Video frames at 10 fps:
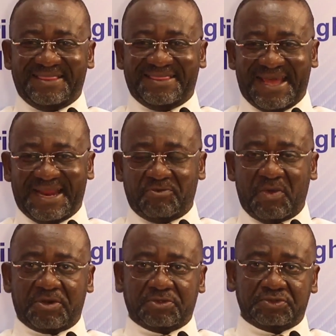then
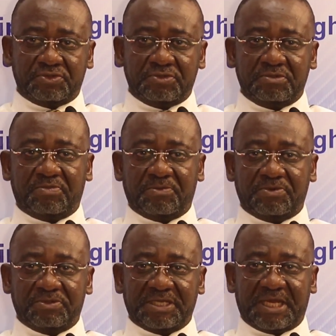1 or 2
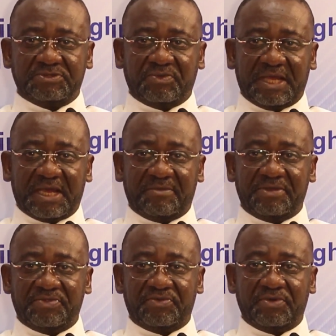proposals were
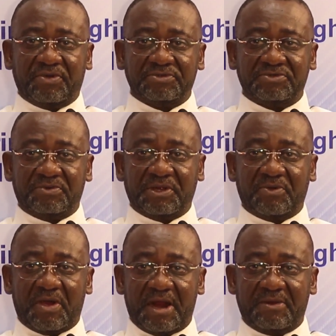coming through also
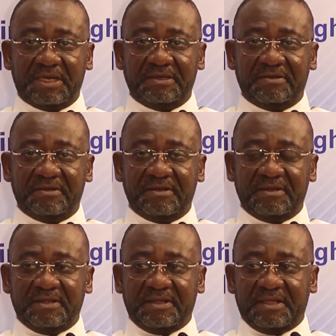requiring
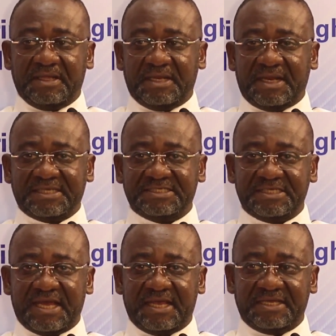that
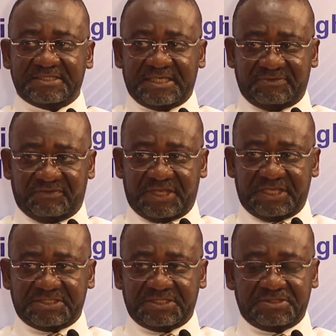CIA
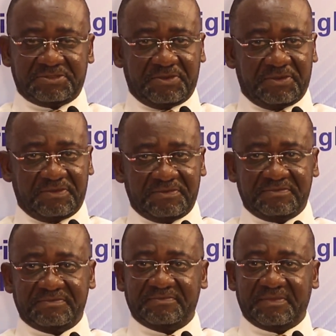certification. So
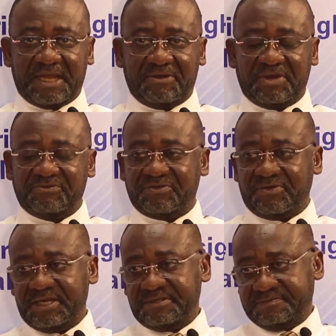I went
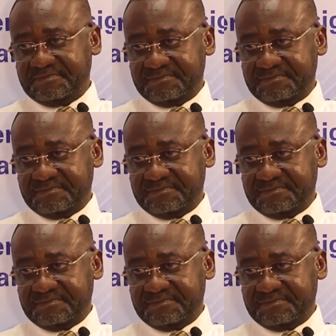for it.